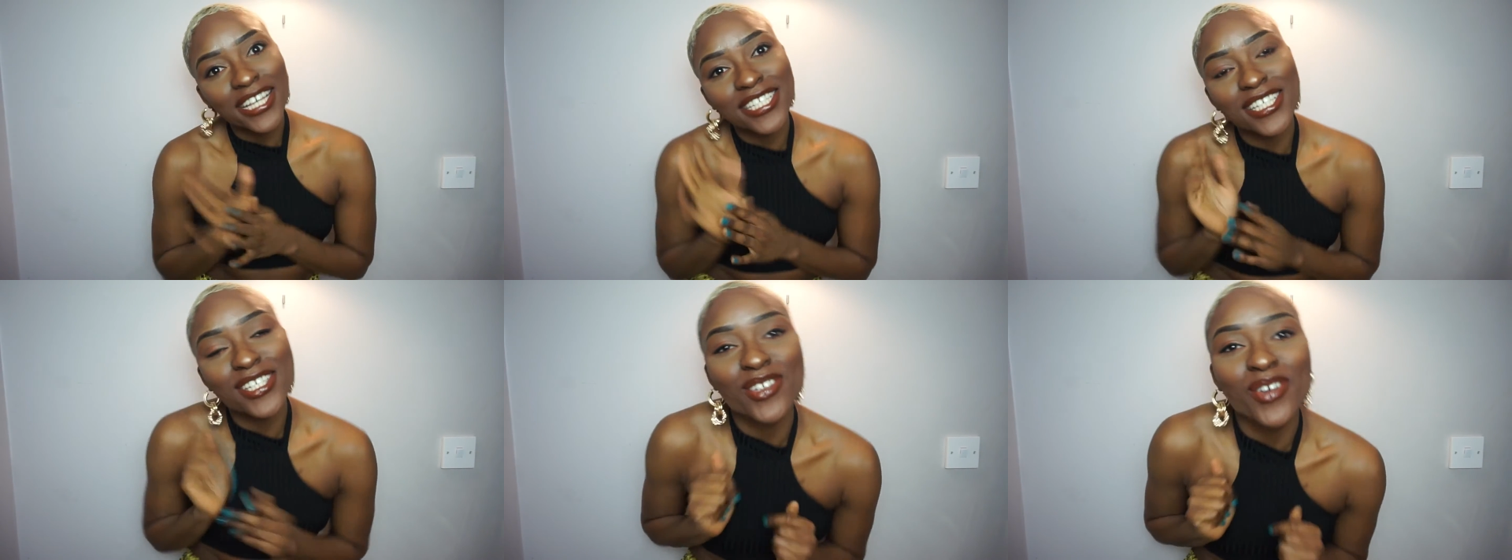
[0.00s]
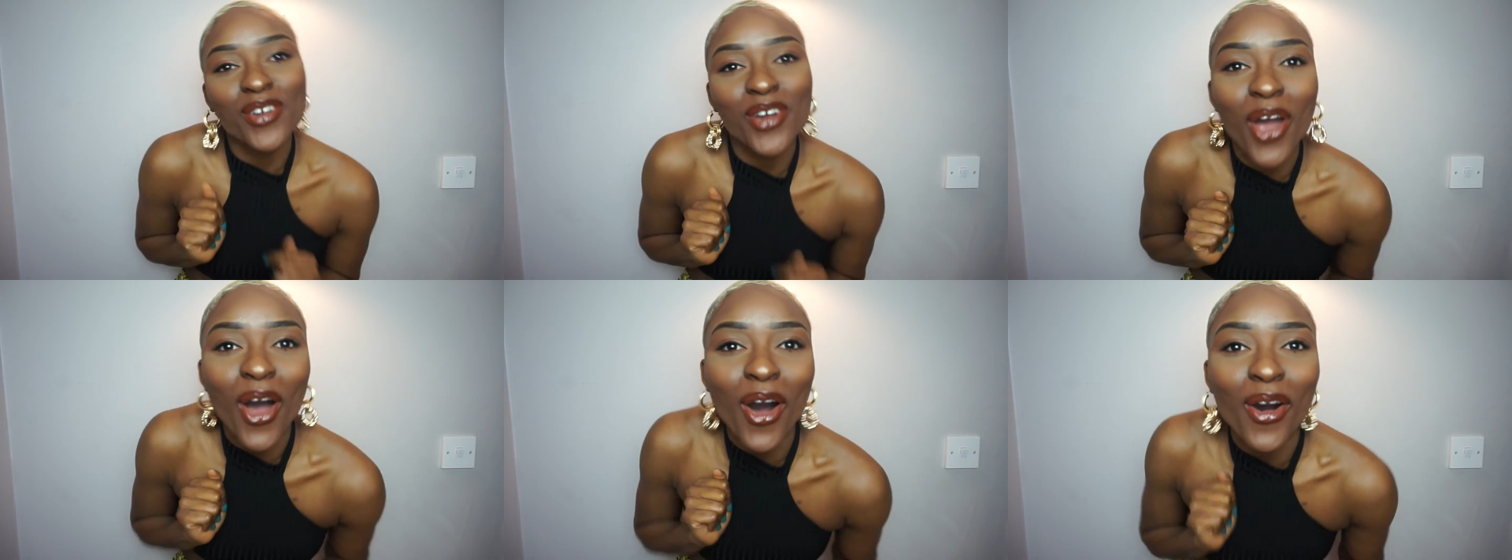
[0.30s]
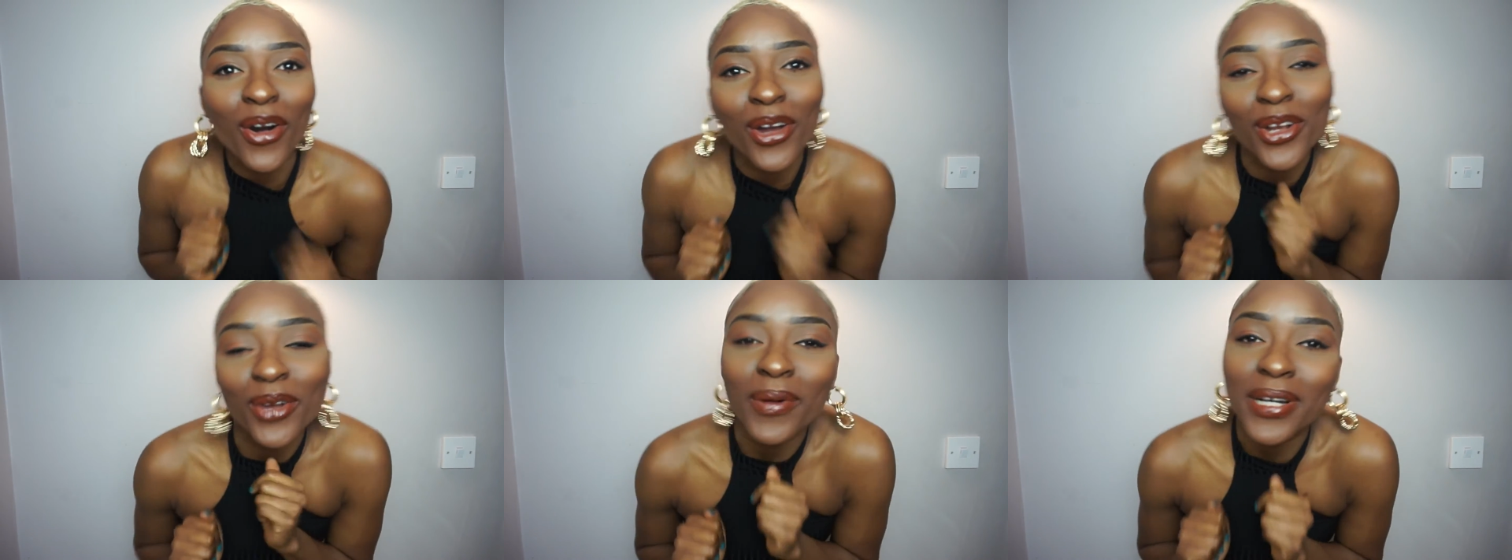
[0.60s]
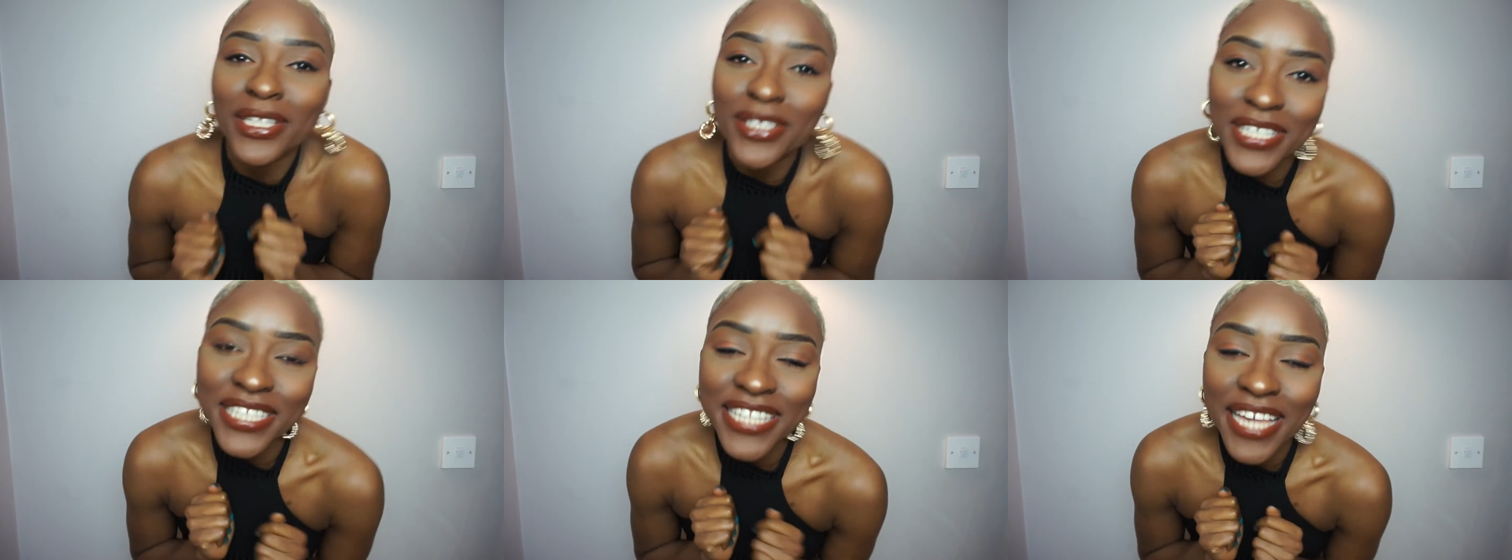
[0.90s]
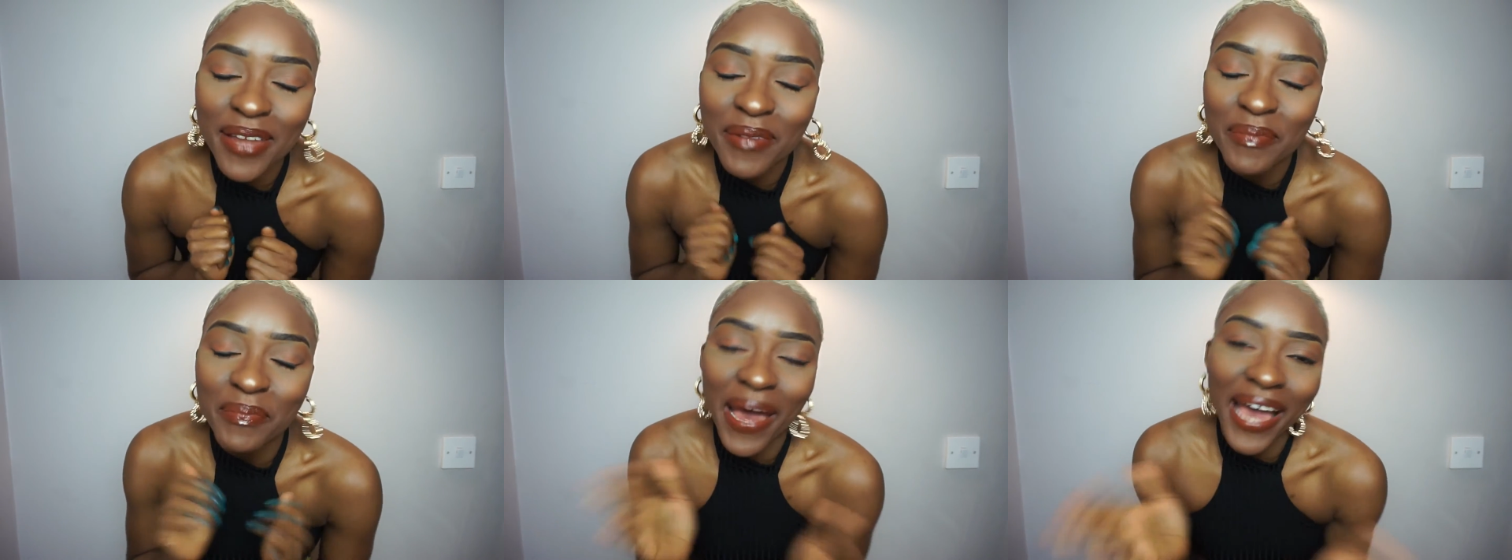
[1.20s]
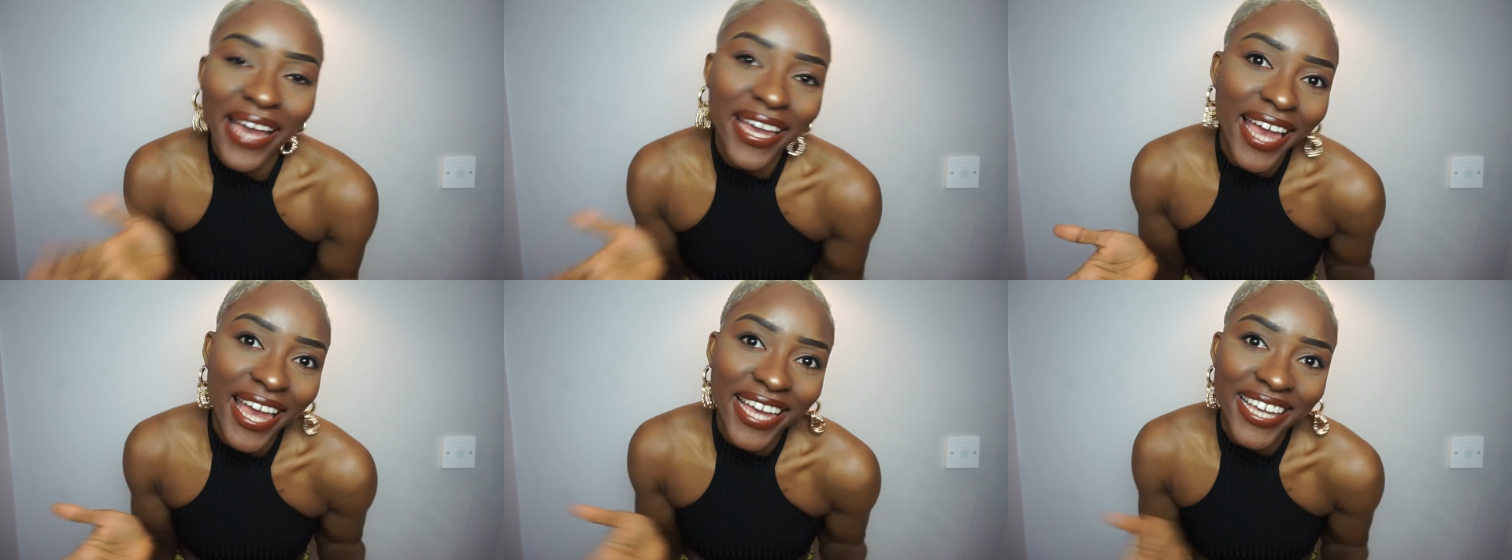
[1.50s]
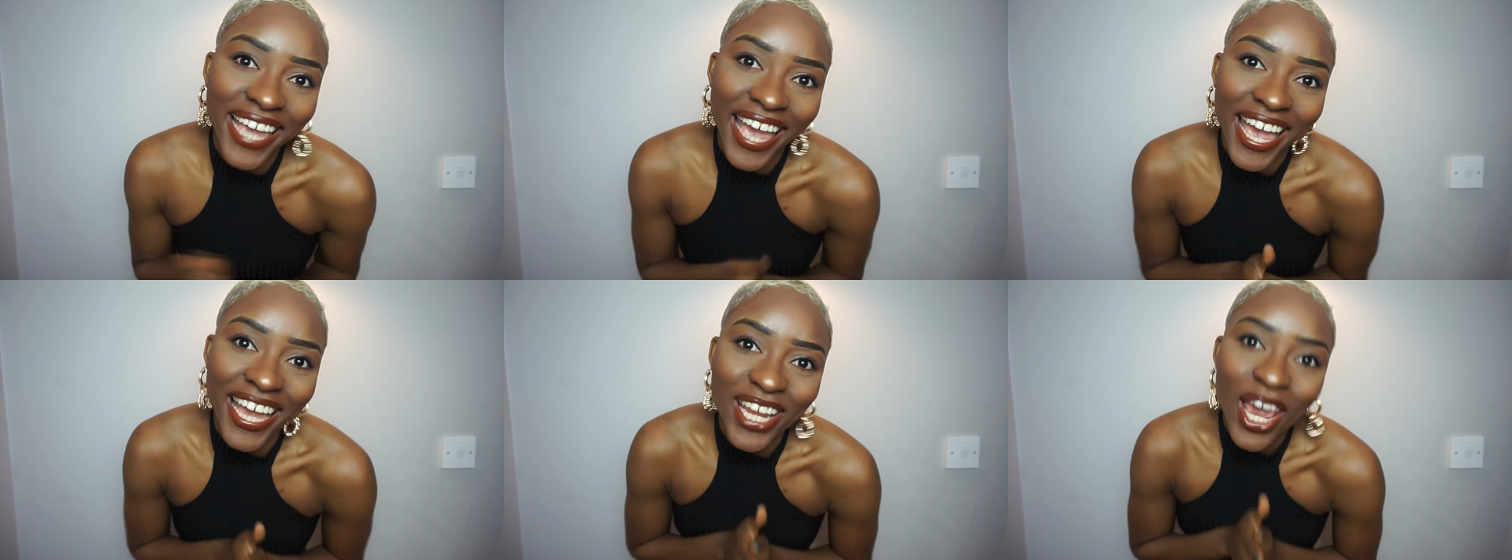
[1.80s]
It's your girl Oluwatosin back
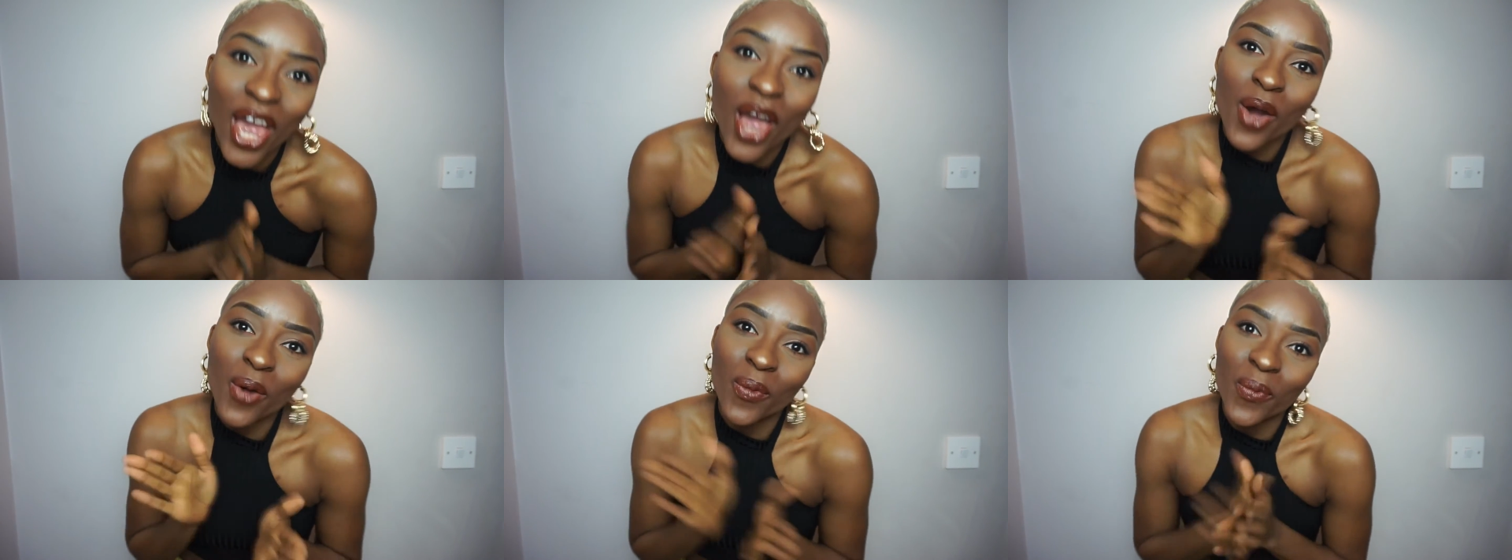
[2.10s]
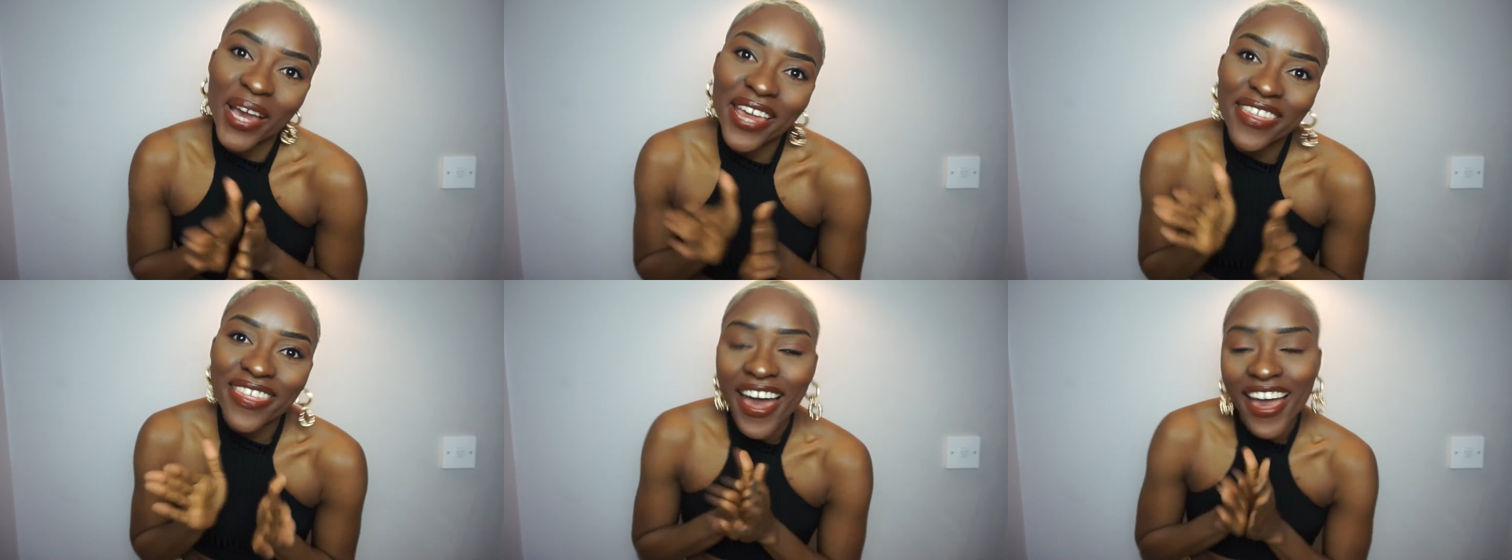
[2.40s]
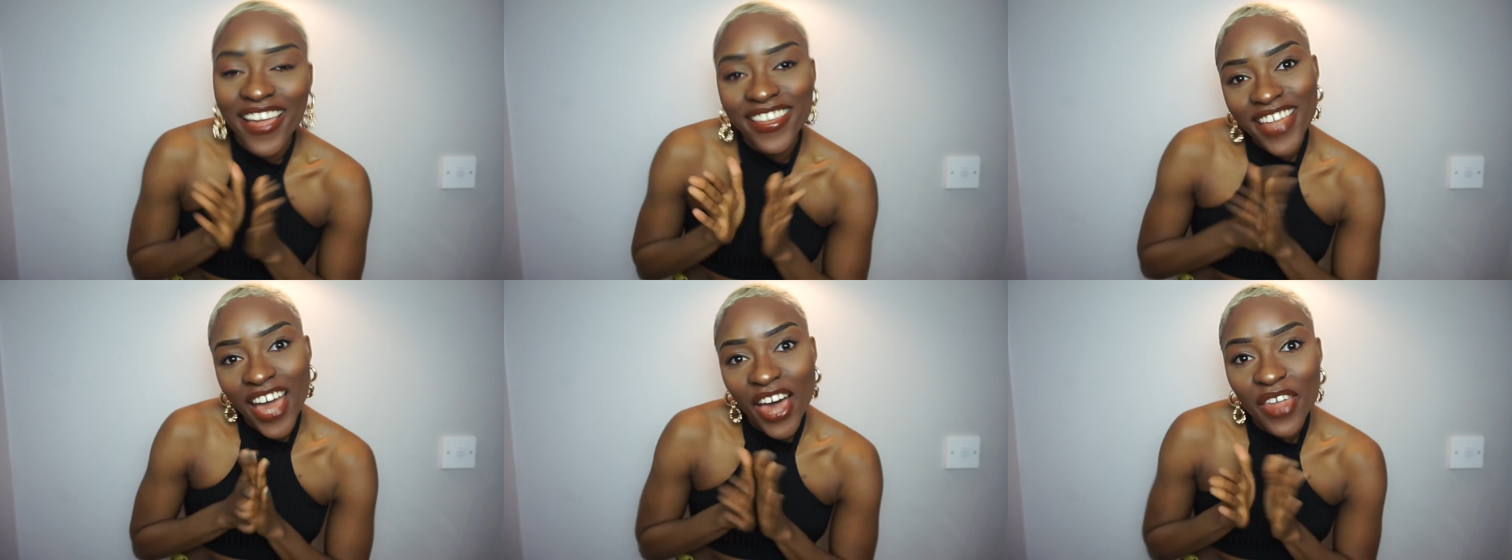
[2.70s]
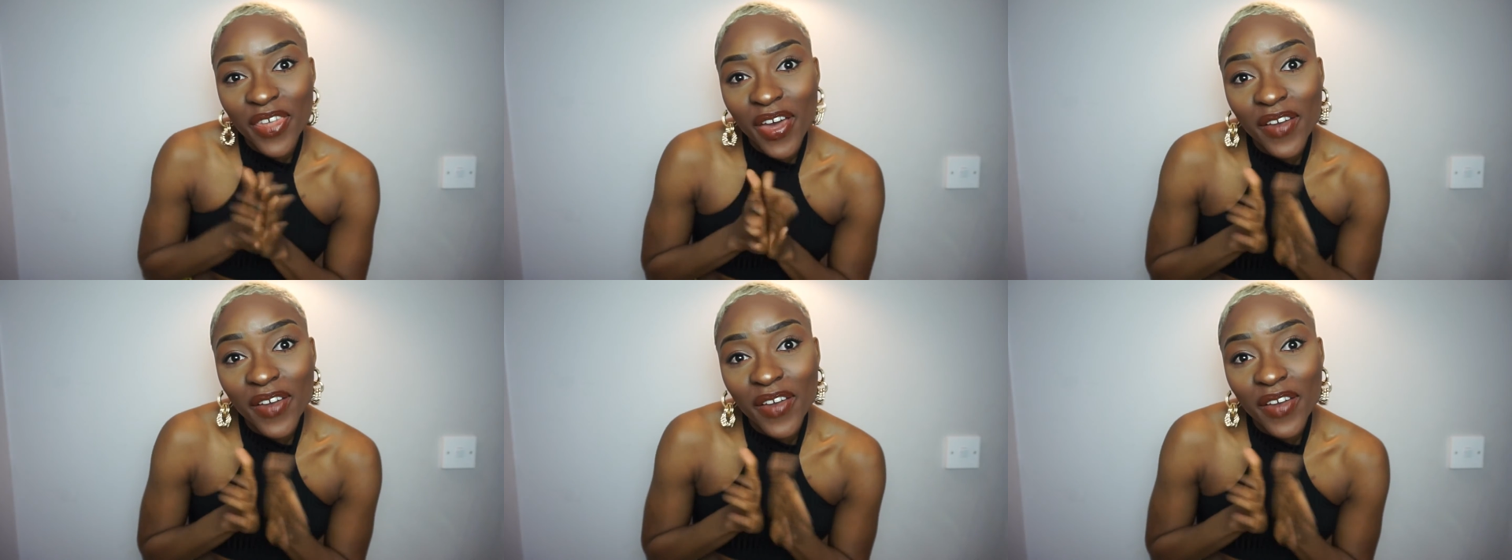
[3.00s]
again with another